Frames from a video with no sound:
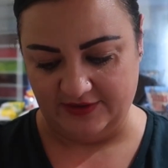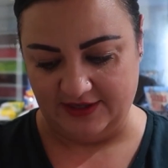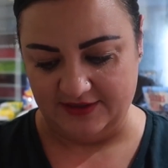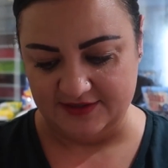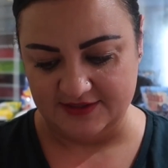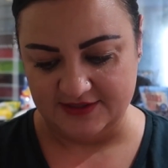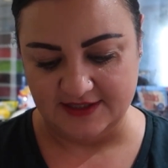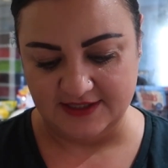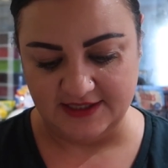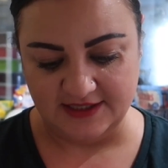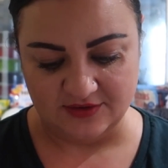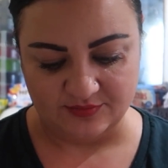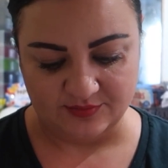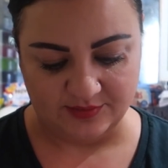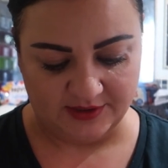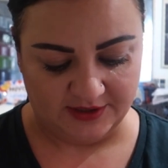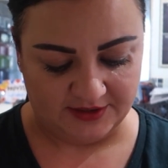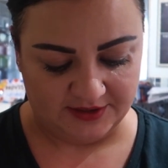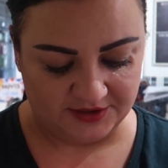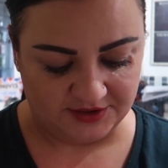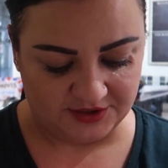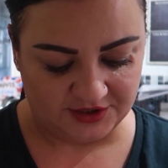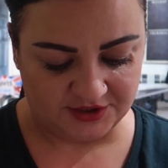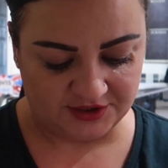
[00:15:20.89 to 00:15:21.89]
of how to needle
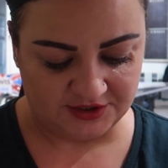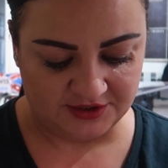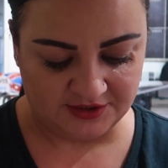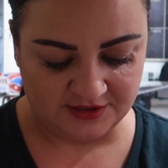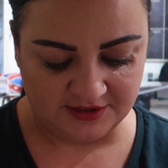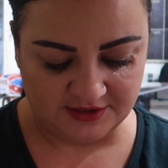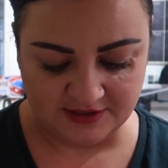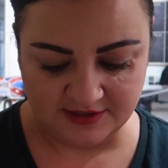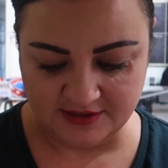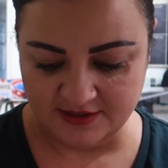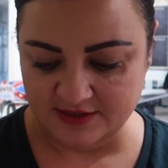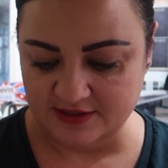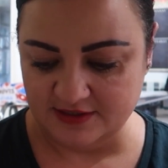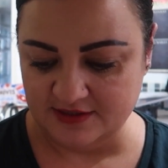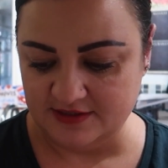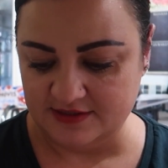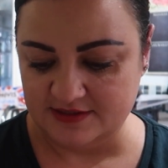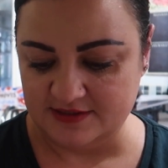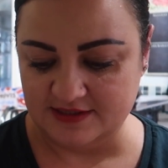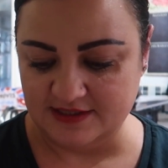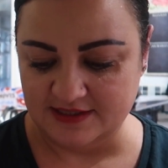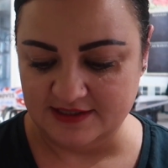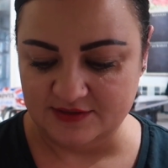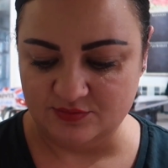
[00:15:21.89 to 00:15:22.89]
punch.
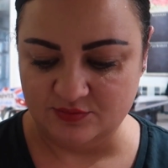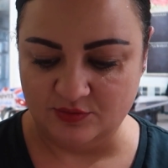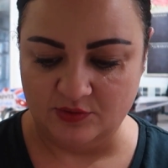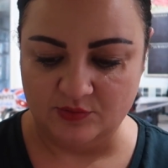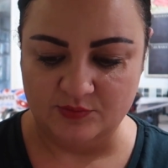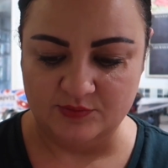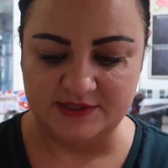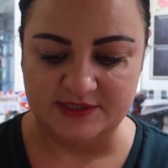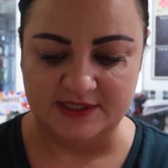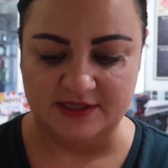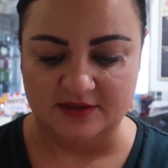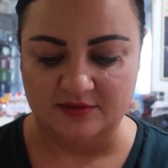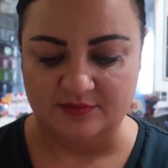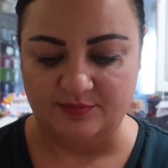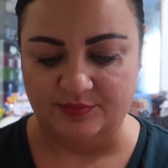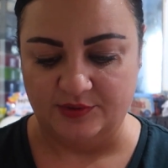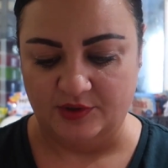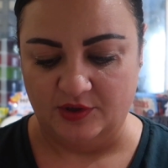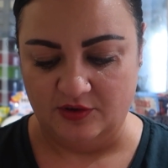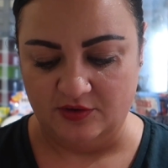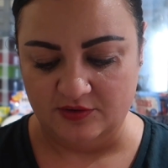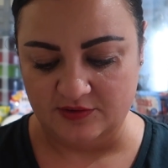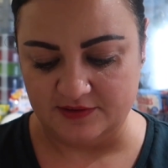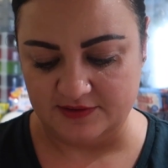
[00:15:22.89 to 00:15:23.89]
So that's what was in the
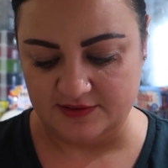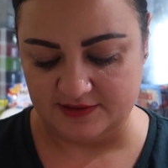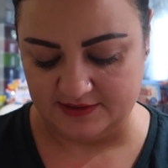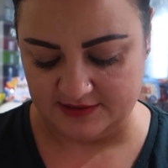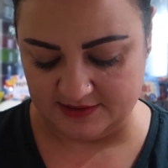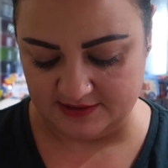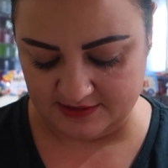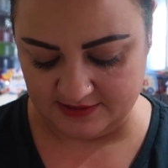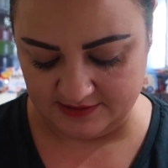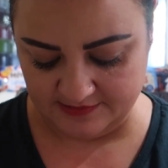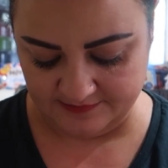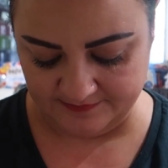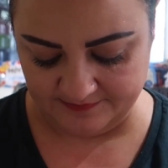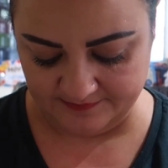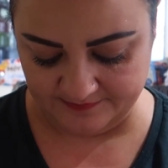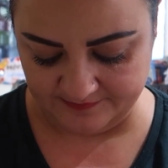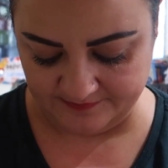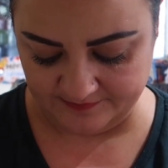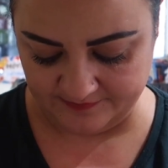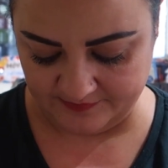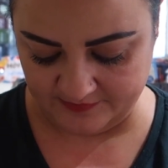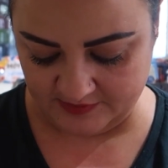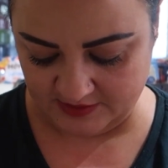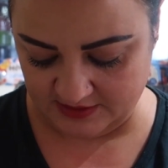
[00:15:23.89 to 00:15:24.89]
box.
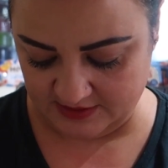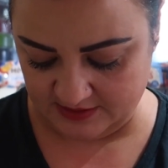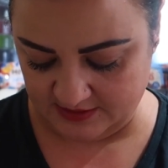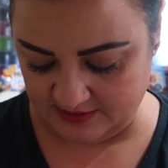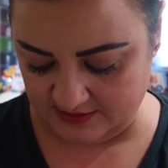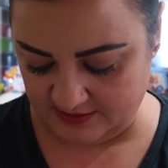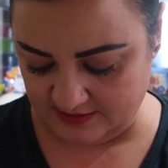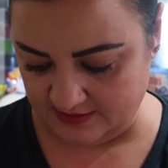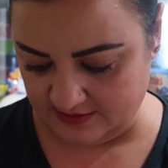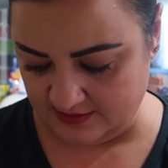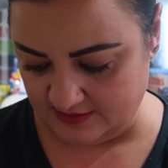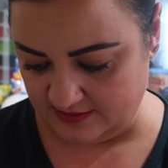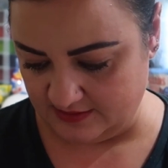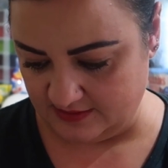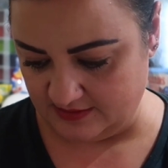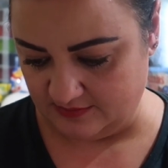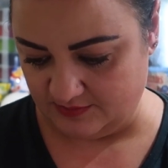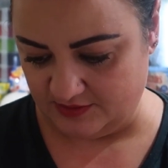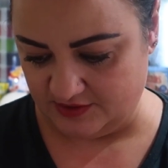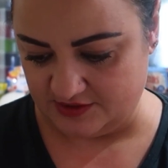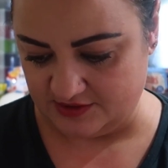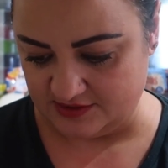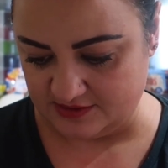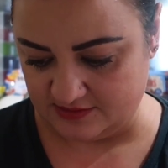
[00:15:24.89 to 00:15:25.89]

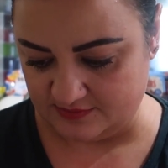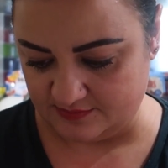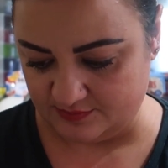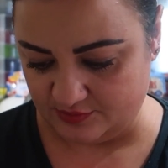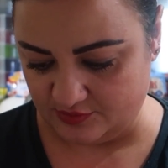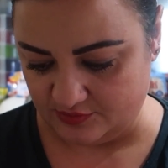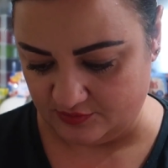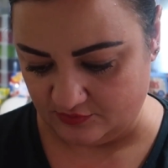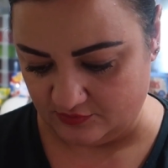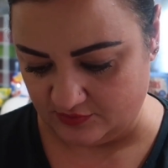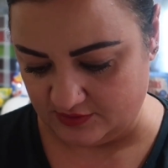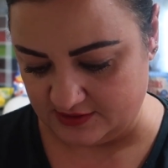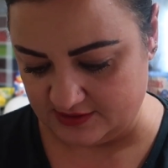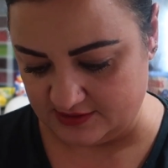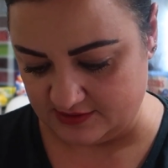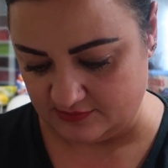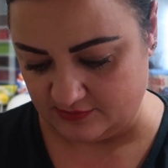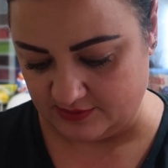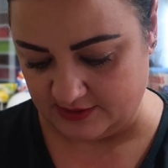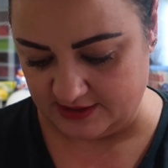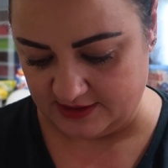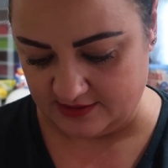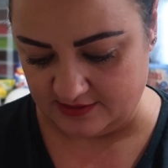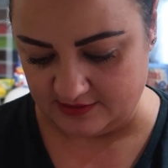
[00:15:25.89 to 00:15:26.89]
Let me just put all this
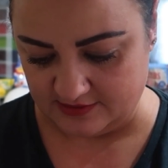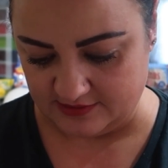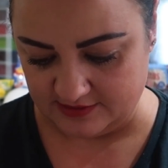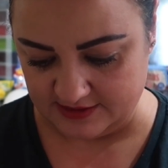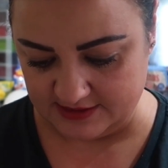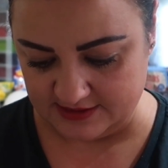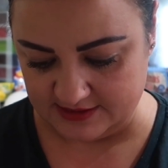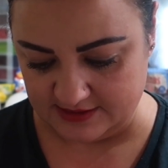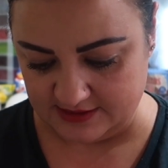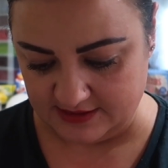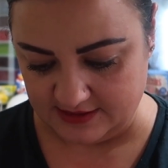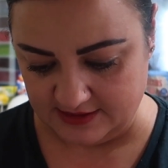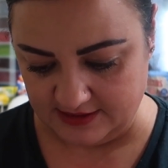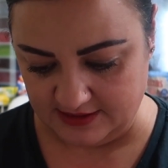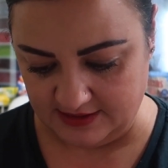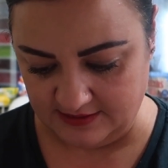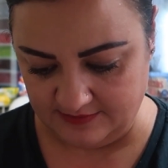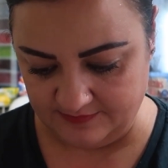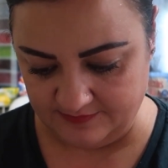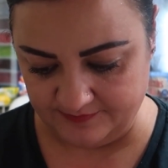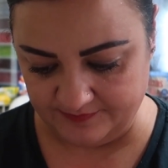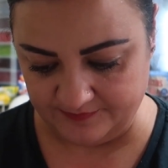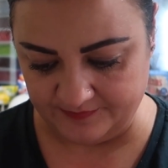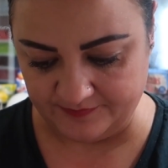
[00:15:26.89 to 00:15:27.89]
away
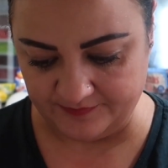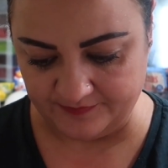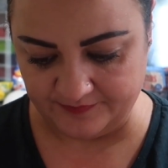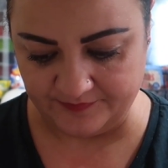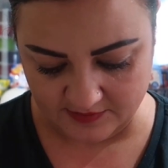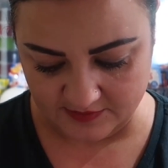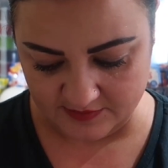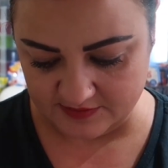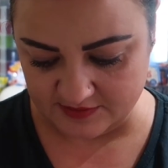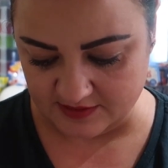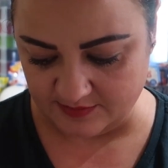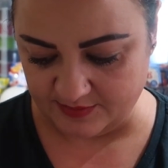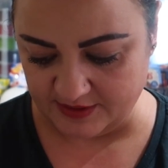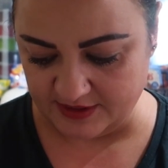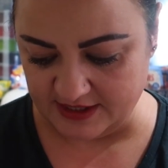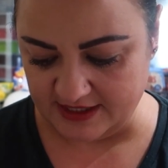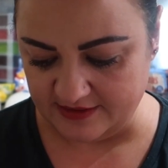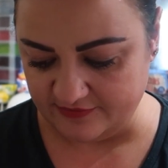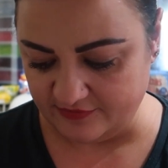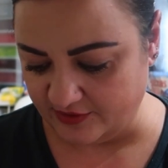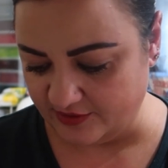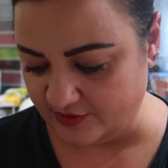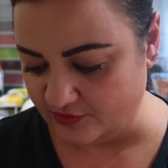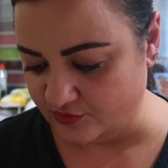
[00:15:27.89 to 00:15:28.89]
nicely. Because I
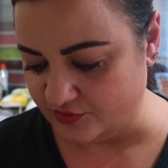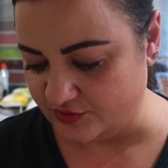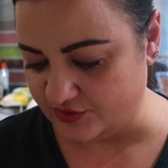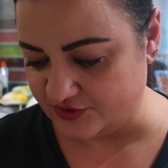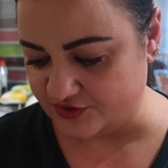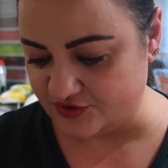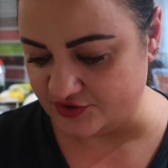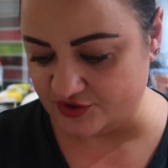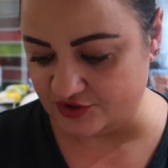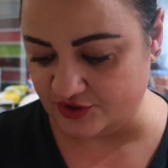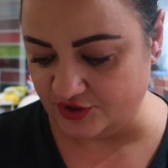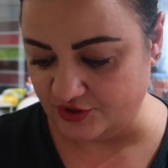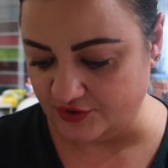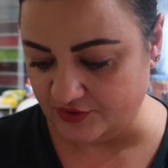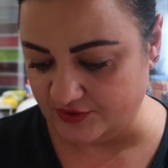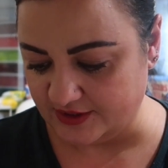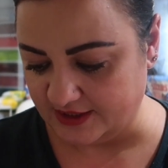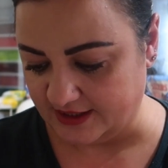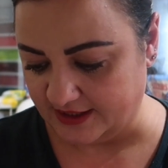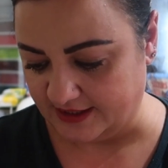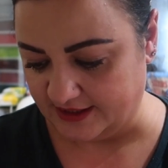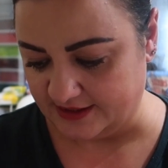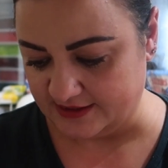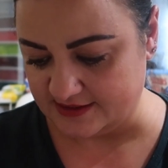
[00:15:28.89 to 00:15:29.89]
believe I ordered 2
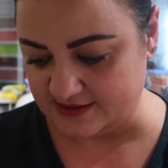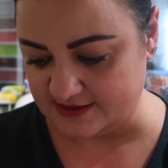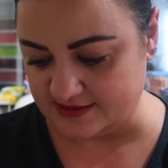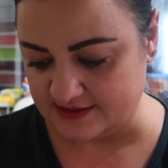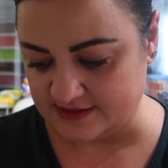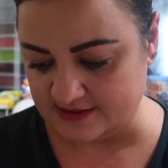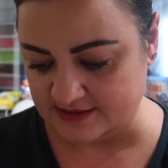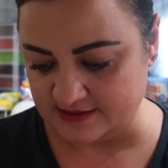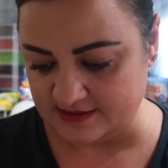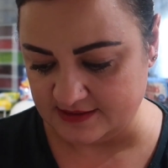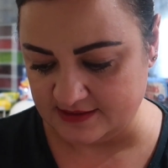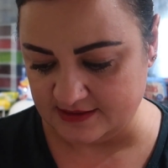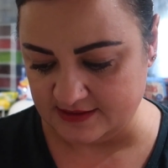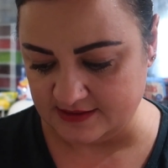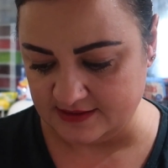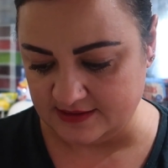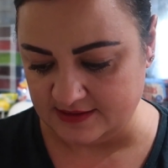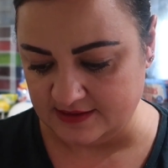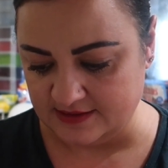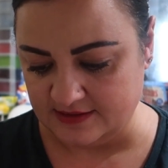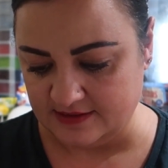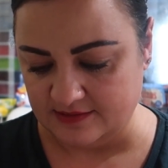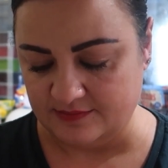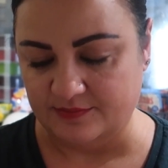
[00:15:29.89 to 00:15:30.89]
kits.
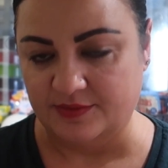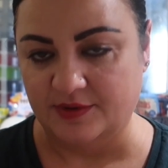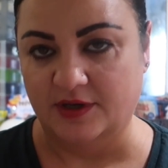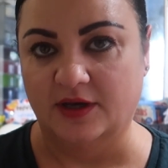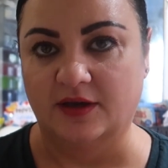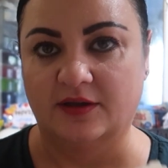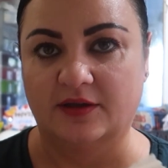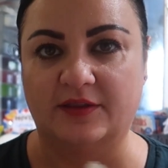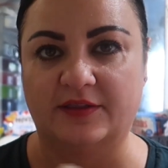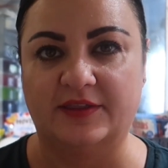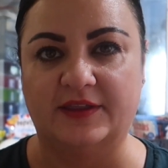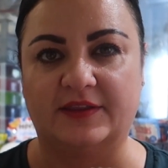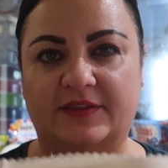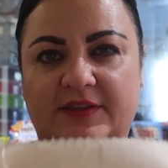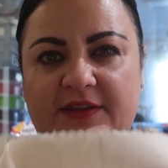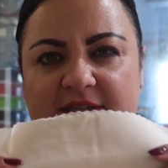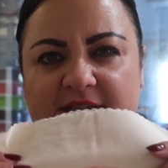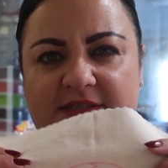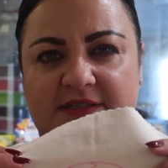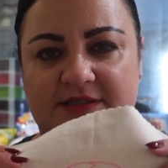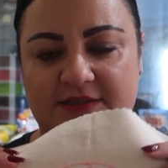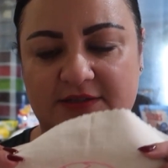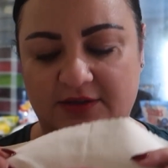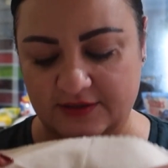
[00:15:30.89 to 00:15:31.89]
But I think
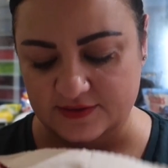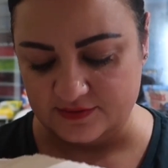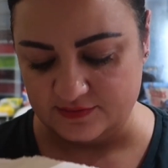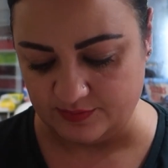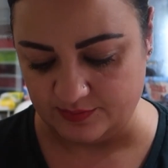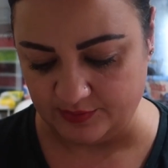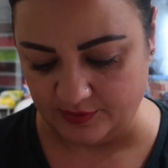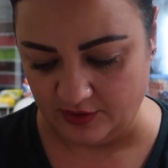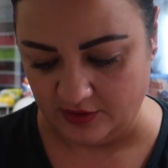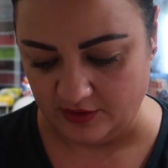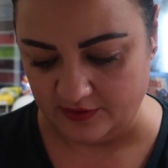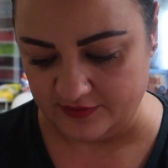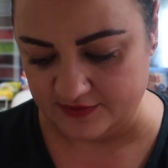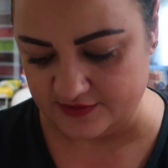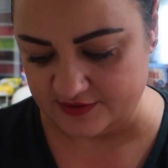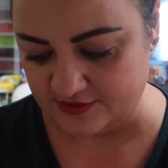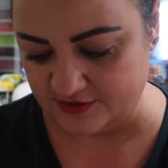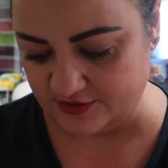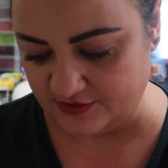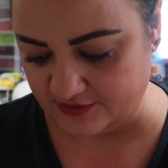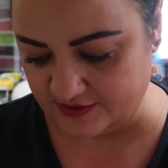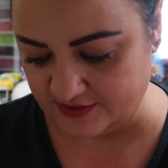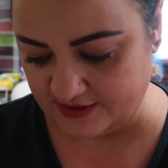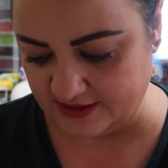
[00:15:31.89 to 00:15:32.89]
these designs were part of the
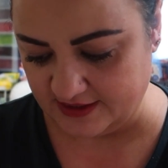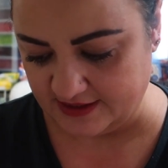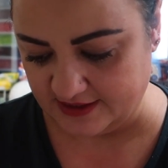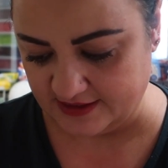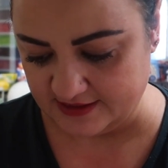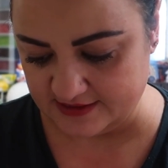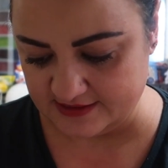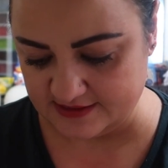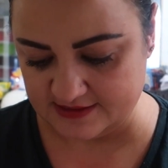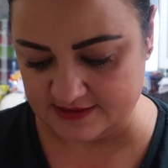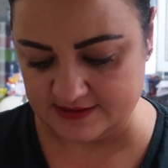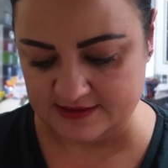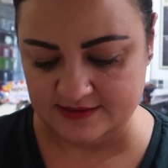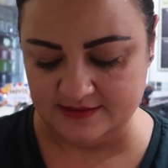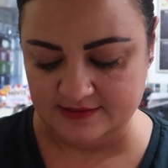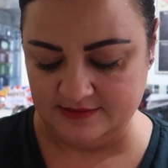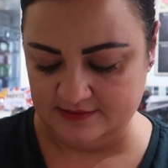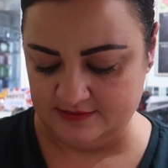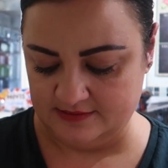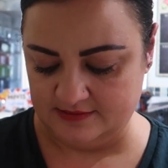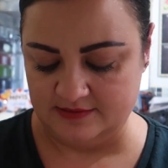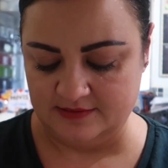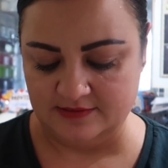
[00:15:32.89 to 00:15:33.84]
2 kits.